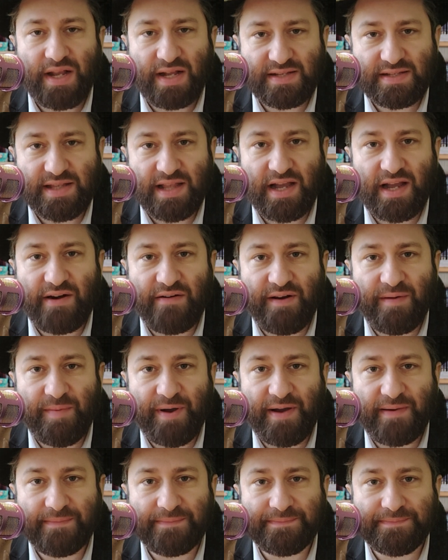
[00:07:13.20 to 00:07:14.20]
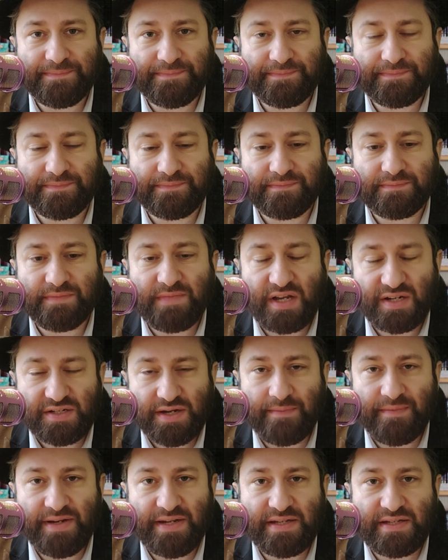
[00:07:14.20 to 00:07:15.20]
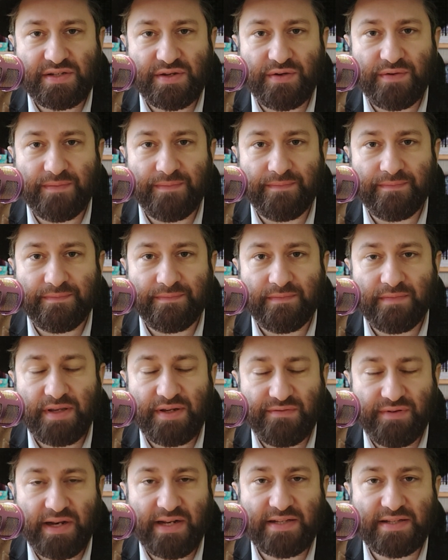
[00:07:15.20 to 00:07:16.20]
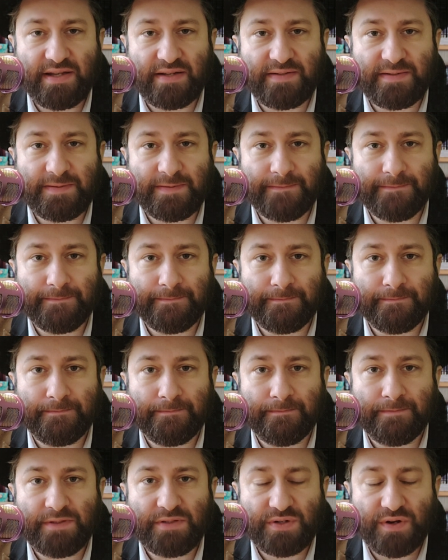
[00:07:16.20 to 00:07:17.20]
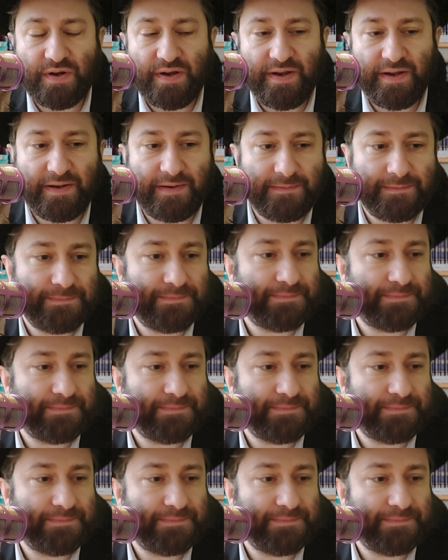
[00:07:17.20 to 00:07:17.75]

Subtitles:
Hatzlacha Rabbah. Hashem needs you. He really does. Shkoyach.